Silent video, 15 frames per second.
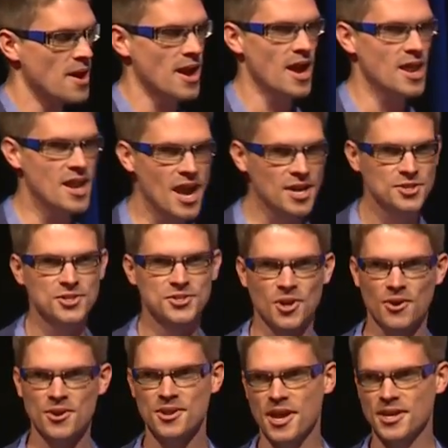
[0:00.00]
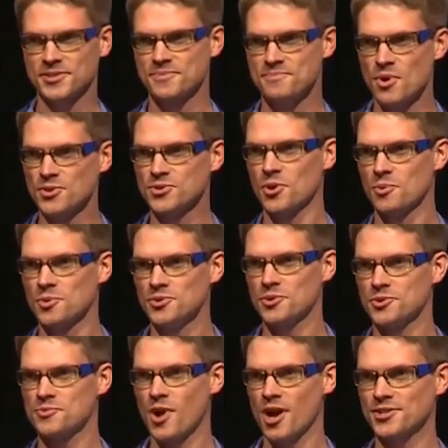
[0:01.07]
And it actually started as most open
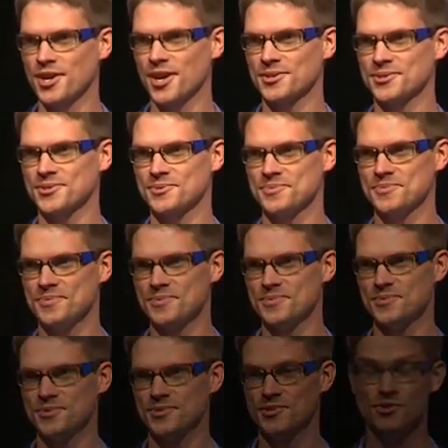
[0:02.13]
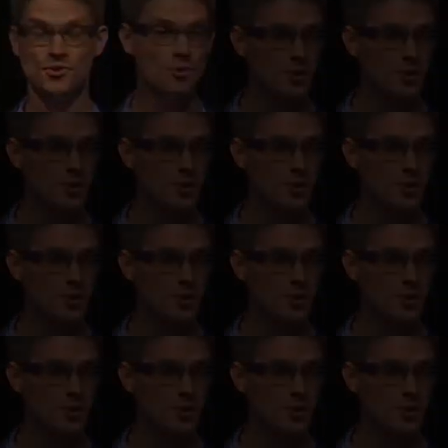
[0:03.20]
source projects do